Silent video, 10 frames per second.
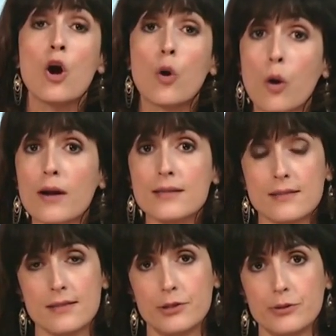core
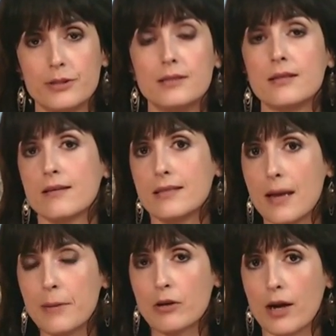constituencies of the
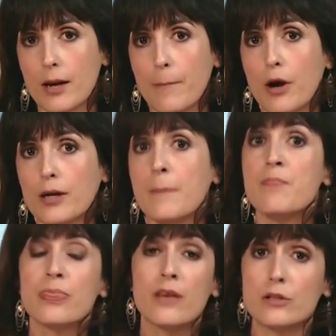Democratic Party
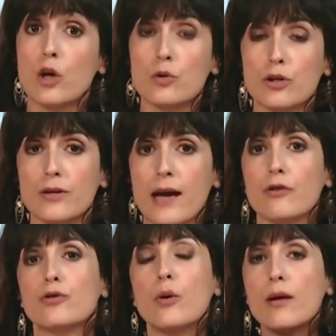that don't turn
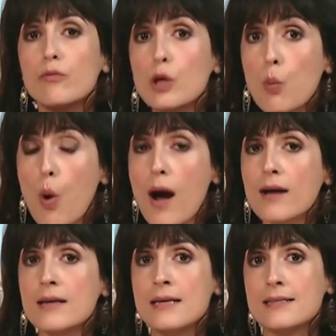out. So if we
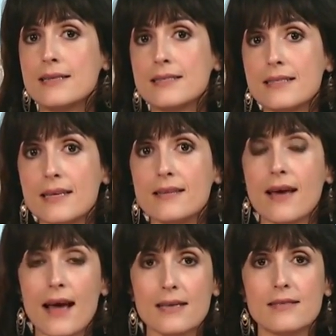want to see
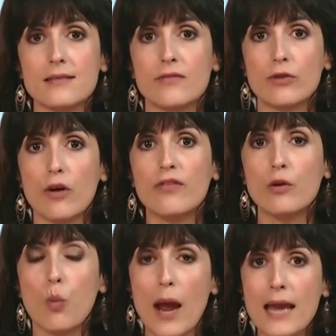the essence of Roe v.
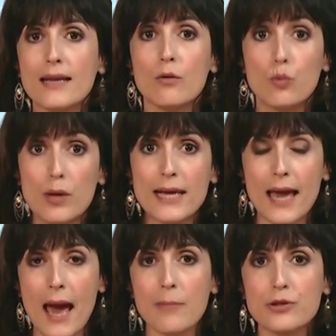Wade
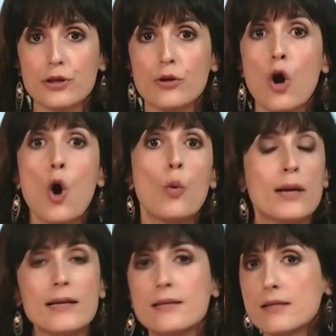recaptured,
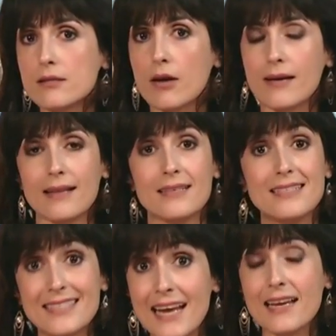we need to start at the
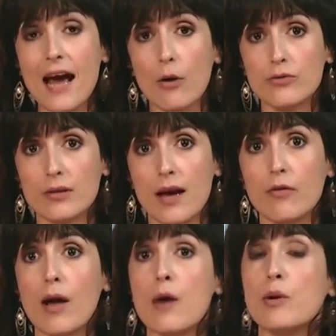state house
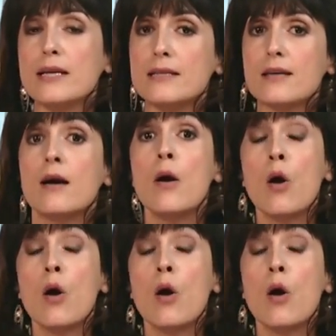level, and we need to